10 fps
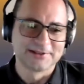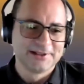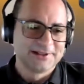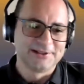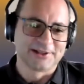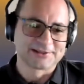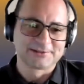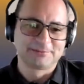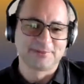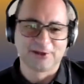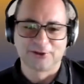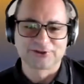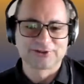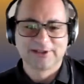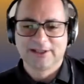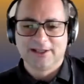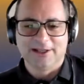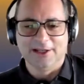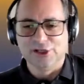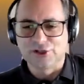just because
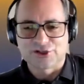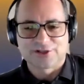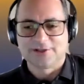each